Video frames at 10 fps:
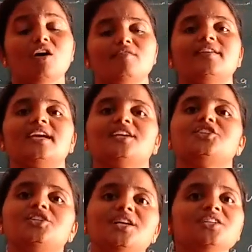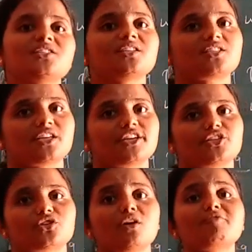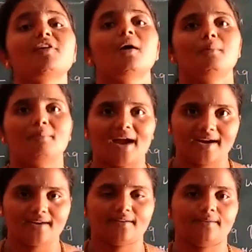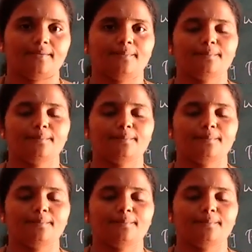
we can change the states of matter.